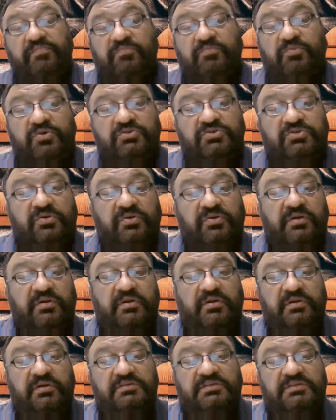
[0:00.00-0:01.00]
books on
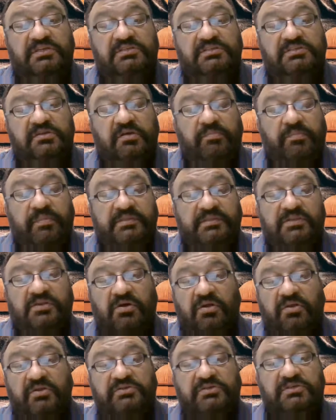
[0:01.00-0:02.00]
research
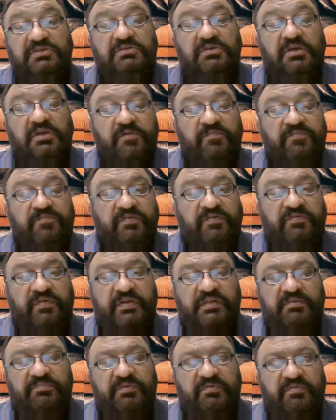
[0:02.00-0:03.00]
methodologies.
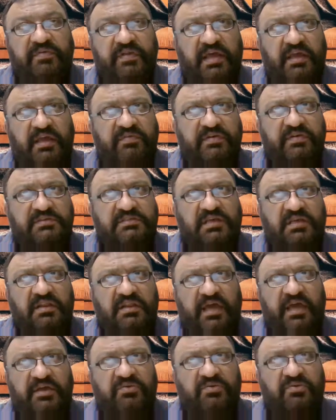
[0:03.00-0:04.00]
For example, when I was
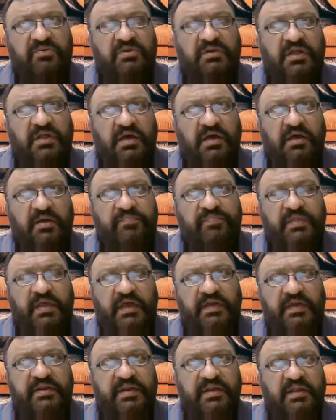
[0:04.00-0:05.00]
there, I
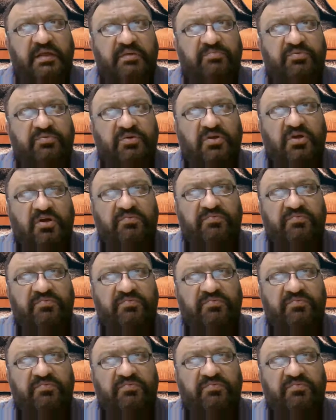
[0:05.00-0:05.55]
read a book